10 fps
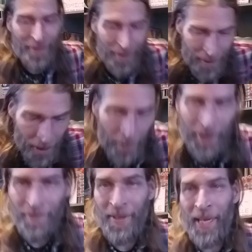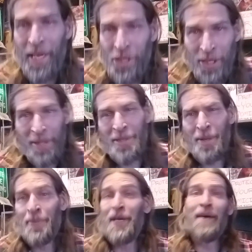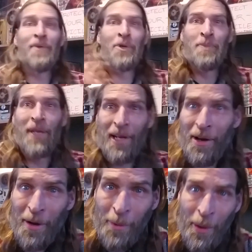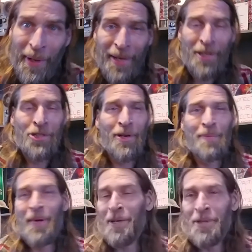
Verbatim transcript: going on vacation. Something I've always been like, oh, I'm going on a trip. I don't do